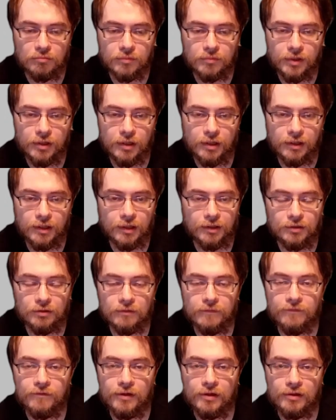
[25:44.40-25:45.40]
And I don't
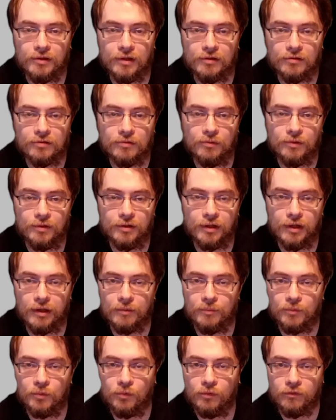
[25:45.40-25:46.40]
think that's going to
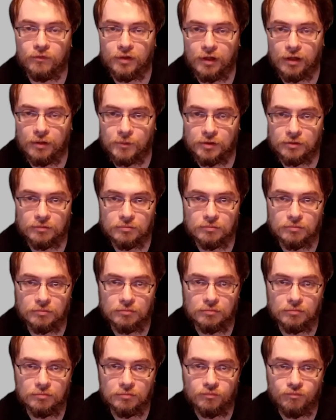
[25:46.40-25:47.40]
happen with climate.
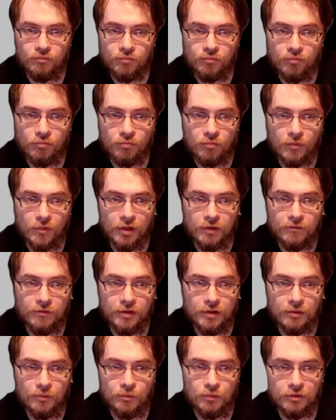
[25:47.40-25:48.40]
I think
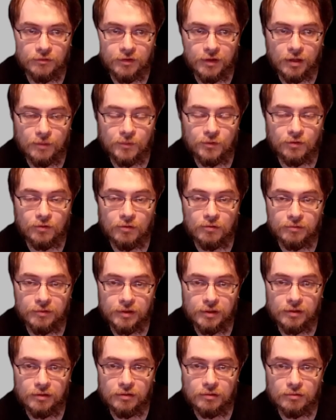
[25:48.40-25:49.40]
it would have happened
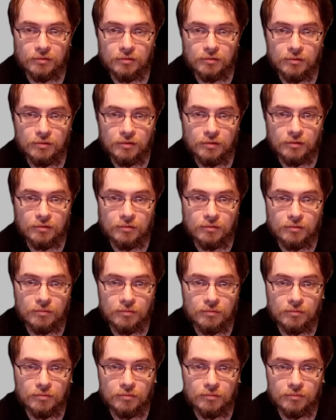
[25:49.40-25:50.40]
already,
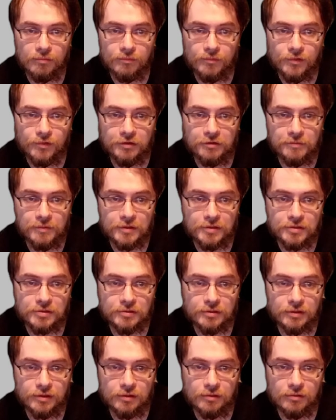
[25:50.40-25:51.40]

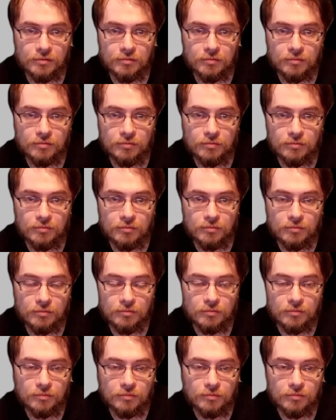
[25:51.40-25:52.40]
especially
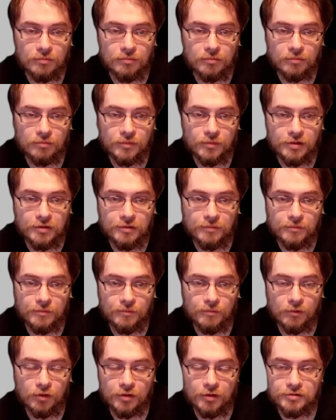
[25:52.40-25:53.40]
in
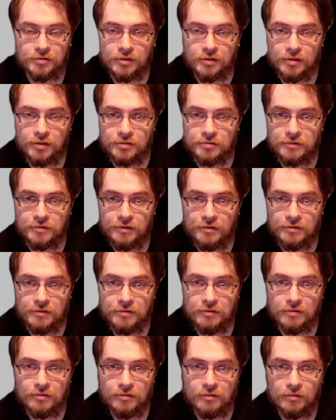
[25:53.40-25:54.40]
larger countries
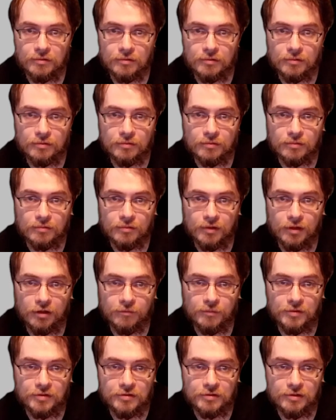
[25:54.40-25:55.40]
that have
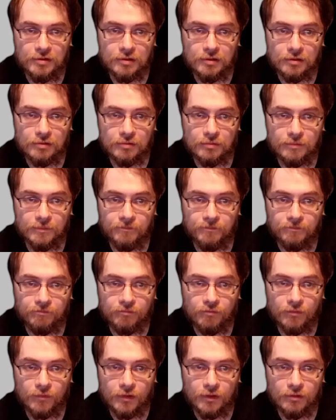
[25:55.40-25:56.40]
been seeing
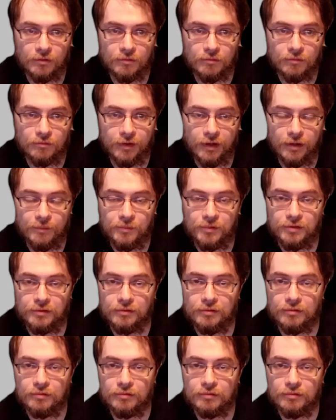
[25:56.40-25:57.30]
rapid